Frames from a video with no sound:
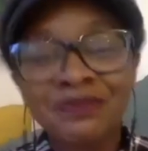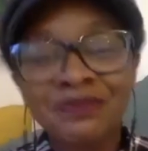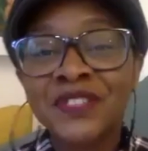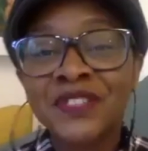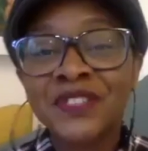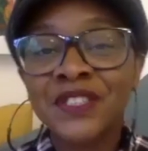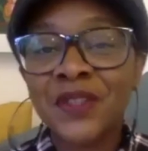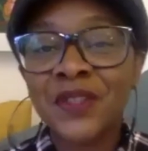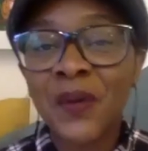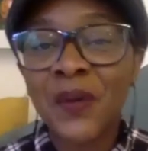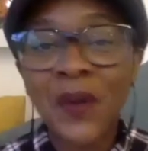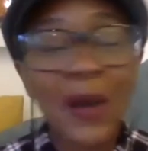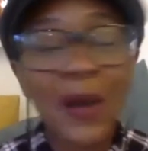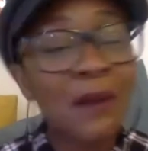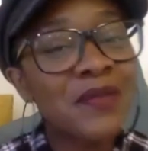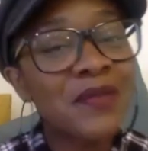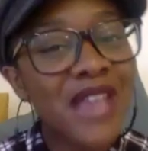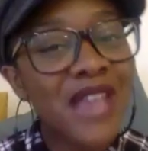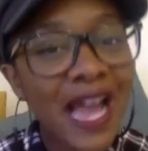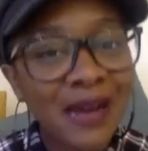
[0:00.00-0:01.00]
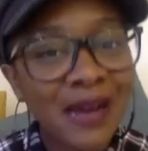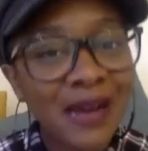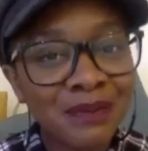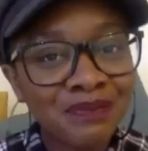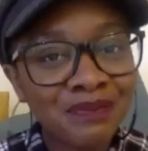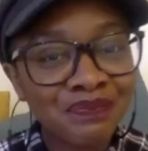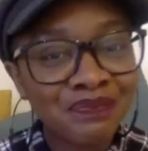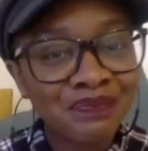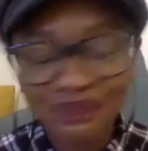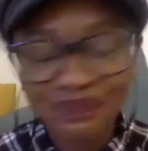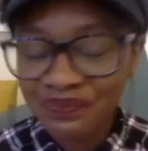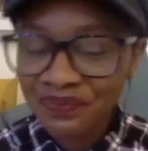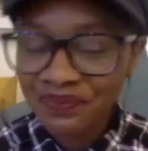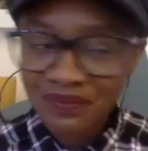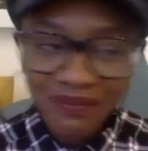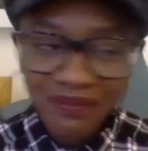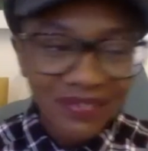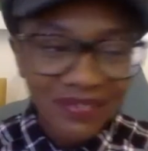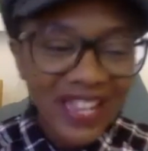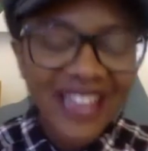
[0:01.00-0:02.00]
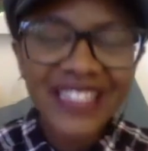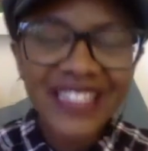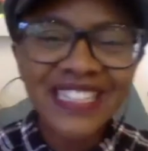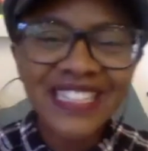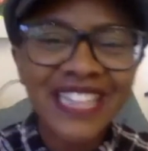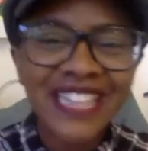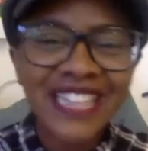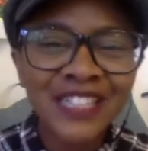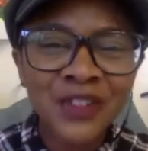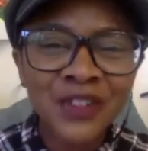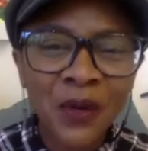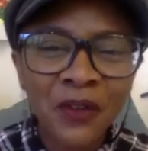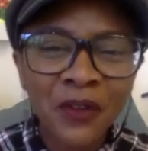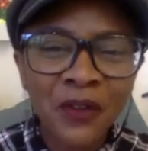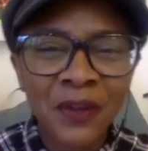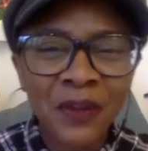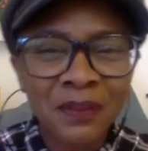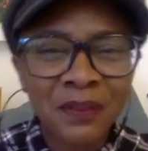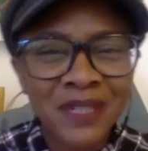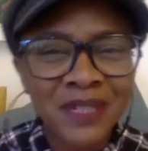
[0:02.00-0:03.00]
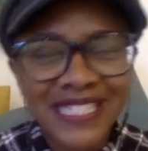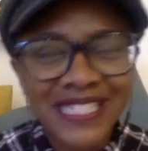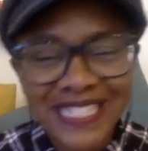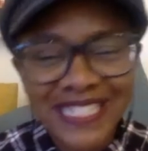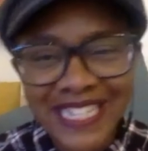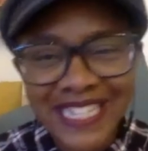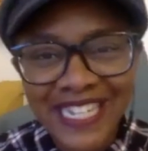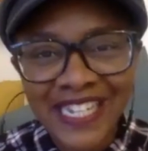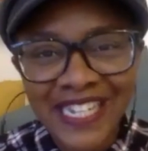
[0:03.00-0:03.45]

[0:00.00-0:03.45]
So yeah, I think that's all from me today.